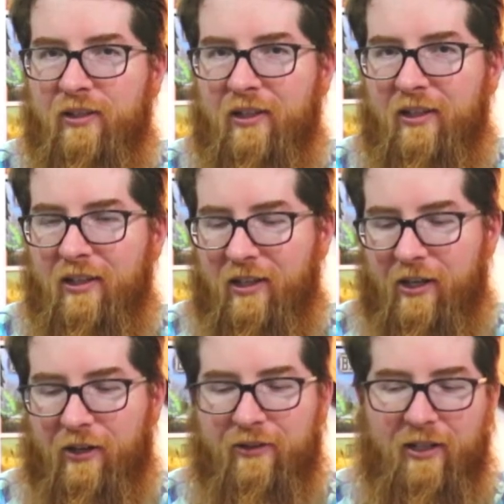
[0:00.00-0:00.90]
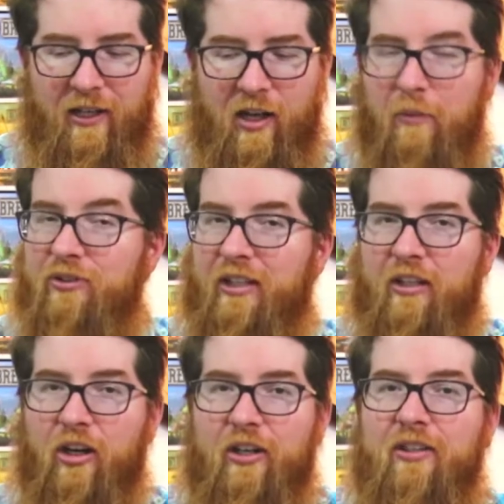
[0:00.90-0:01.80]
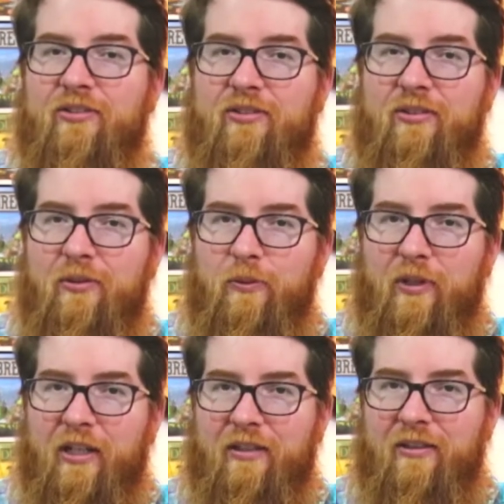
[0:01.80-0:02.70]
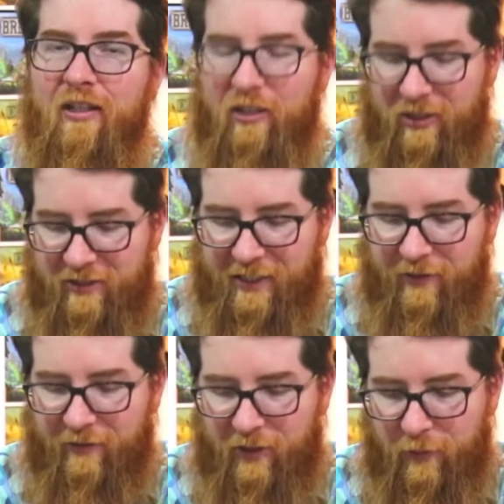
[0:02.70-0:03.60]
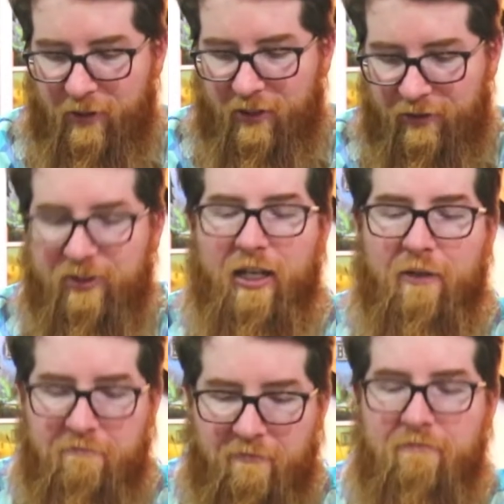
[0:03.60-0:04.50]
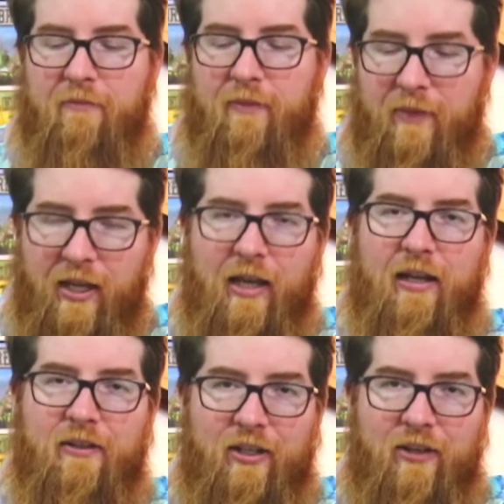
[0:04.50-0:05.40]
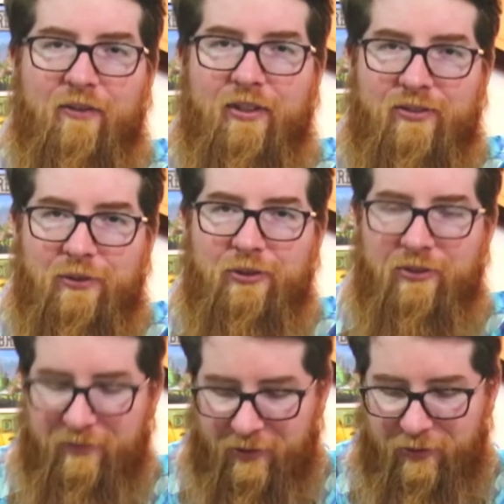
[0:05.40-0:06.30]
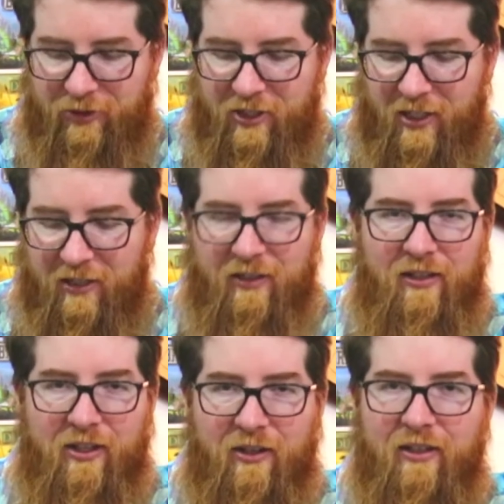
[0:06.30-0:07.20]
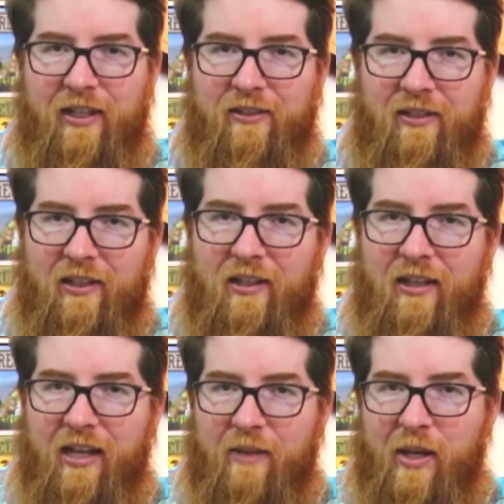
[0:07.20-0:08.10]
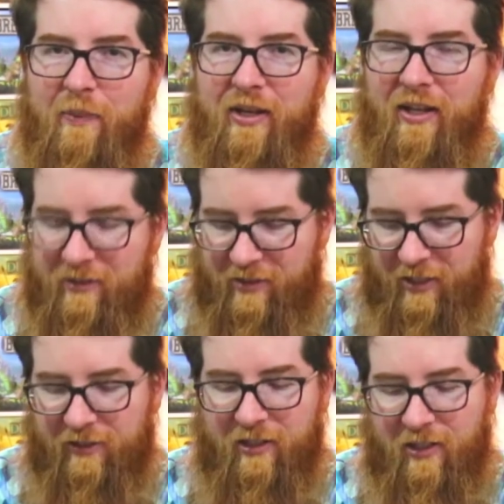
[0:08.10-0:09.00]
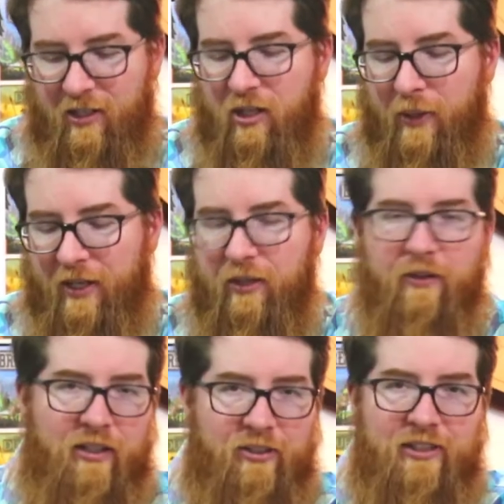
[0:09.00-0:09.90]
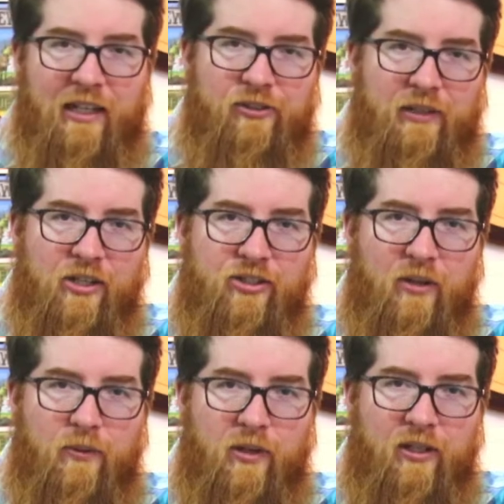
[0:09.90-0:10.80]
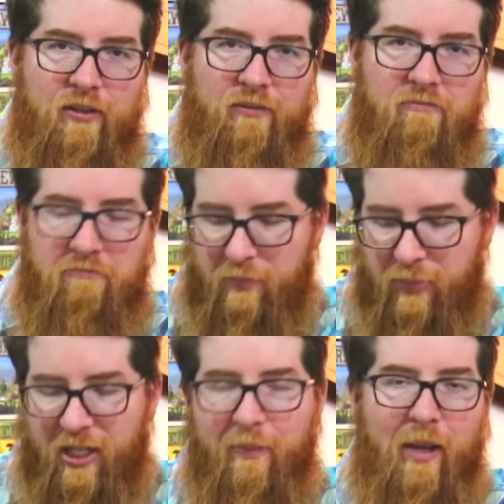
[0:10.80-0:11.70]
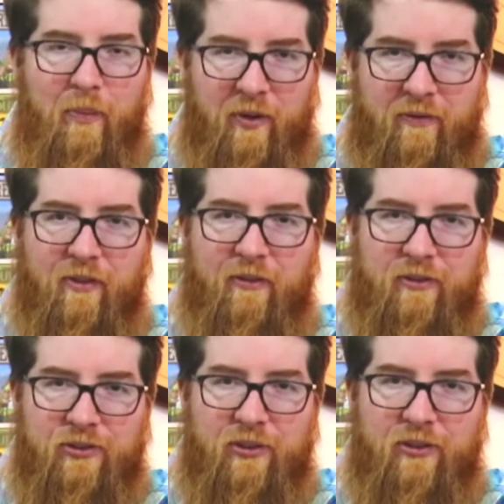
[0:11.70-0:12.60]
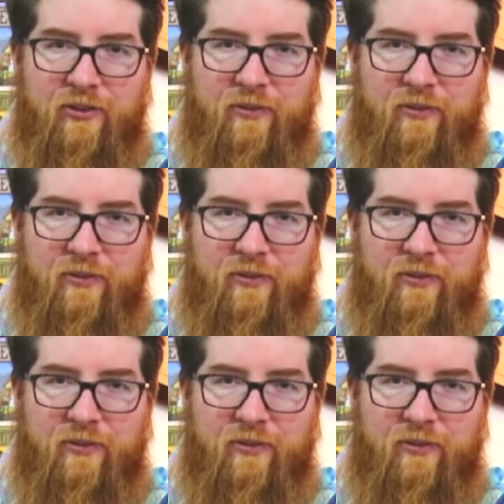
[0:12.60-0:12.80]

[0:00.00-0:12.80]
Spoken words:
Almost like an artist would kind of look down at their work and say, yeah, this was good. It maybe didn't quite go in the exact direction I wanted, but I'm happy with the results.